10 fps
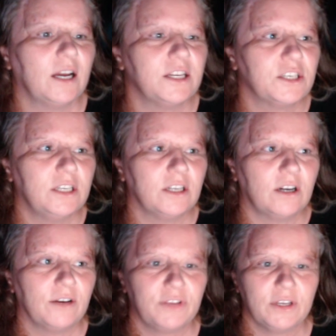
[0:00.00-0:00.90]
get
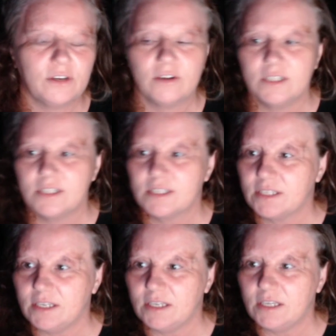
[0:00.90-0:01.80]
off here and
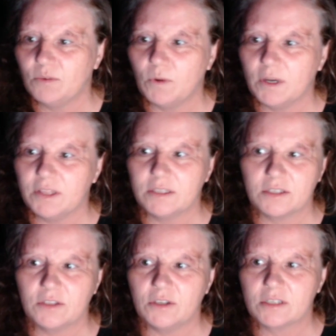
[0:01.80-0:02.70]
see what
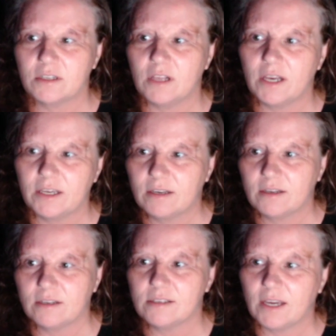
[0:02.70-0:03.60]
this looks like,
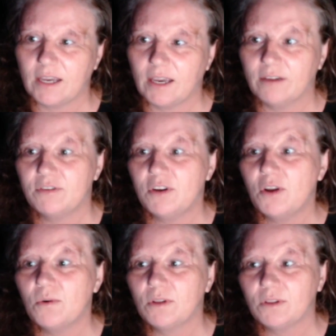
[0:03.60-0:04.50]
because I have
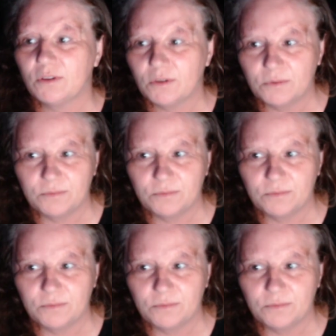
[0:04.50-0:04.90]
no clue.